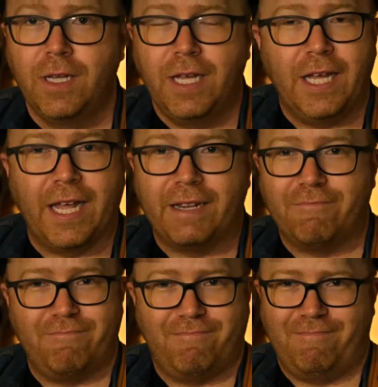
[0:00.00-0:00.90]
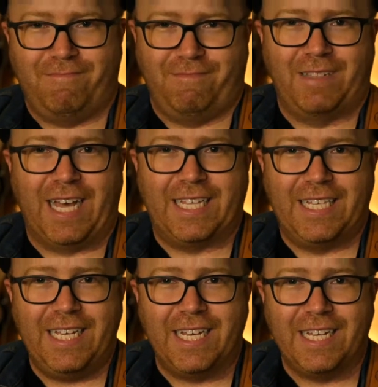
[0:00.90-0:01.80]
and
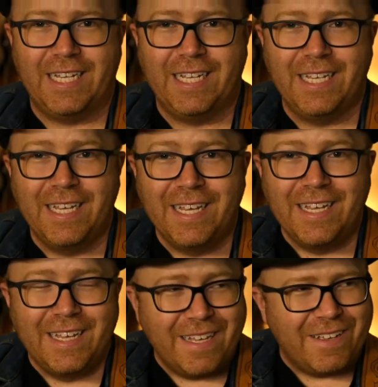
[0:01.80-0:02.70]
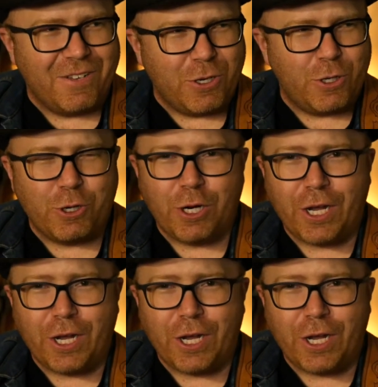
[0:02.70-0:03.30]
that's it, you're